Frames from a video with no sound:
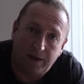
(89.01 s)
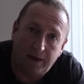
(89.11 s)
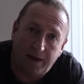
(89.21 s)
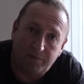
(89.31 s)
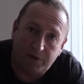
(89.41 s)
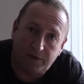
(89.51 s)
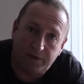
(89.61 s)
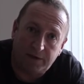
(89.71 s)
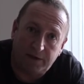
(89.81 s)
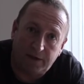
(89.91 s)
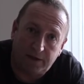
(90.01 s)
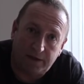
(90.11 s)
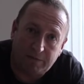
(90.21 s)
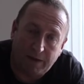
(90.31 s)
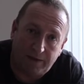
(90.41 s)
advertising and
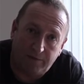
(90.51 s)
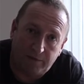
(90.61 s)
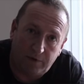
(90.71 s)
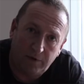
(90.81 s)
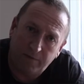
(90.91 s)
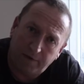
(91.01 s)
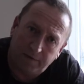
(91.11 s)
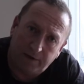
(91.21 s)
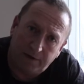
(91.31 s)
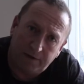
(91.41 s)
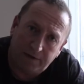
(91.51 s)
it's paying for a lot of other things